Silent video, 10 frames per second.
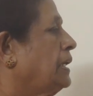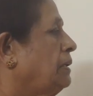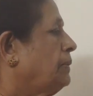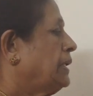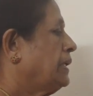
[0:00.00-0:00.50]

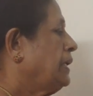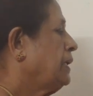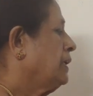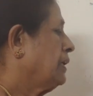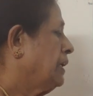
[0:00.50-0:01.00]

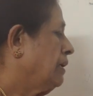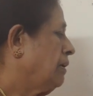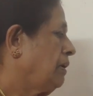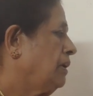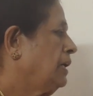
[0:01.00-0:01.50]
alimentary
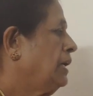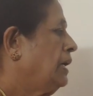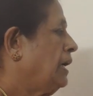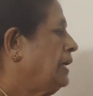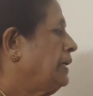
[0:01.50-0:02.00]
canal.
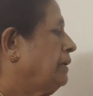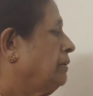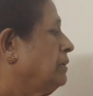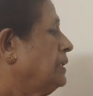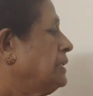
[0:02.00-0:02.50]
And
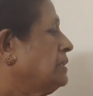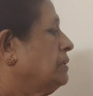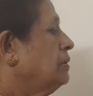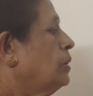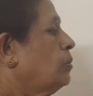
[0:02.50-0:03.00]
next,
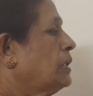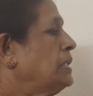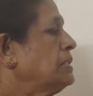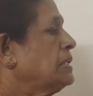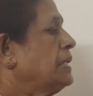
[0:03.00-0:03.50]
what
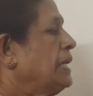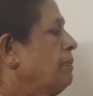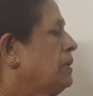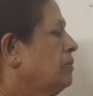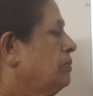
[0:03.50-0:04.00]
is the
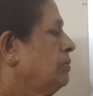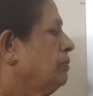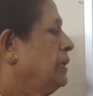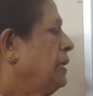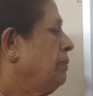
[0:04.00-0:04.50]

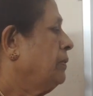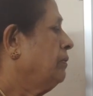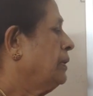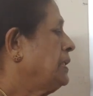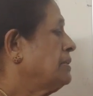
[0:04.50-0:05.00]

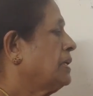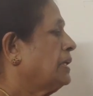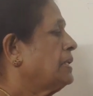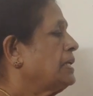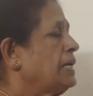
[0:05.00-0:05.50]
what is the
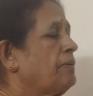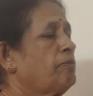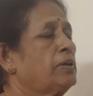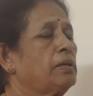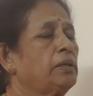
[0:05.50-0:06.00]
other
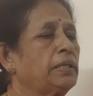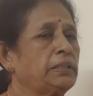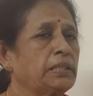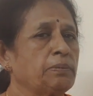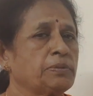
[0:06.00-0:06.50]
name for
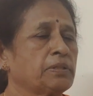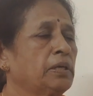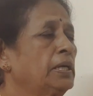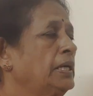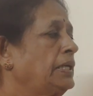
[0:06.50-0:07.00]
enzymes?
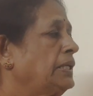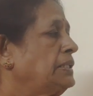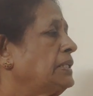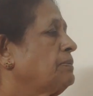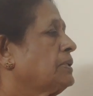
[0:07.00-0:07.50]

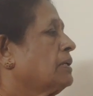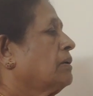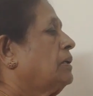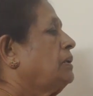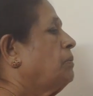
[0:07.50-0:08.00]
Enzymes are
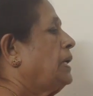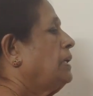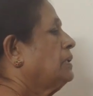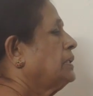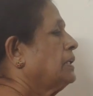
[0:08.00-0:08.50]
called
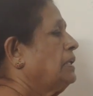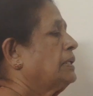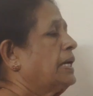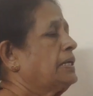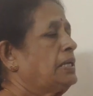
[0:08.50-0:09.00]

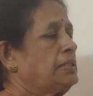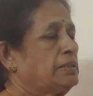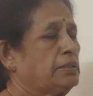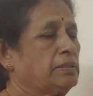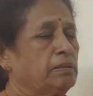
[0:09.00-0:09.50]
biological
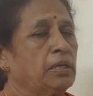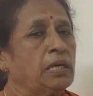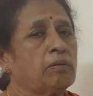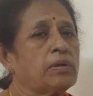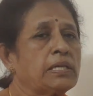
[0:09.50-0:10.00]
catalysts.
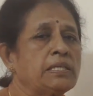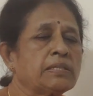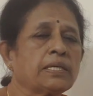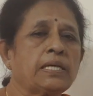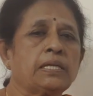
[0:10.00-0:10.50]
What
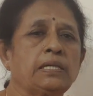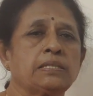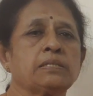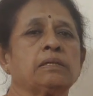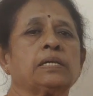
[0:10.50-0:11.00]
is a
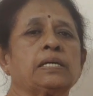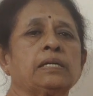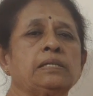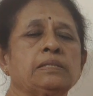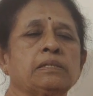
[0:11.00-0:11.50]
catalyst?
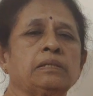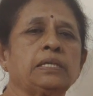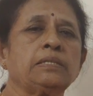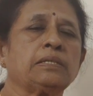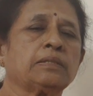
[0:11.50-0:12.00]
Catalyst
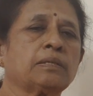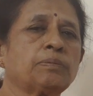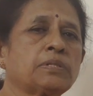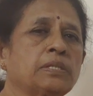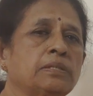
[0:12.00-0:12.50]
is a
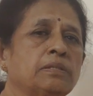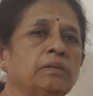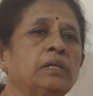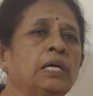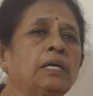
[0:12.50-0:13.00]
substance
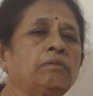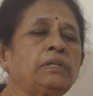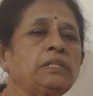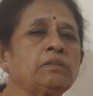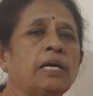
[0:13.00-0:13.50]

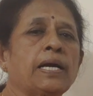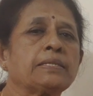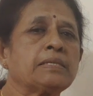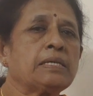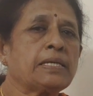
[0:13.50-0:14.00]
which
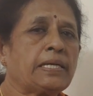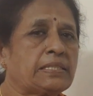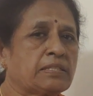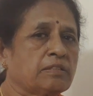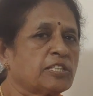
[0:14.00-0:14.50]
accelerates,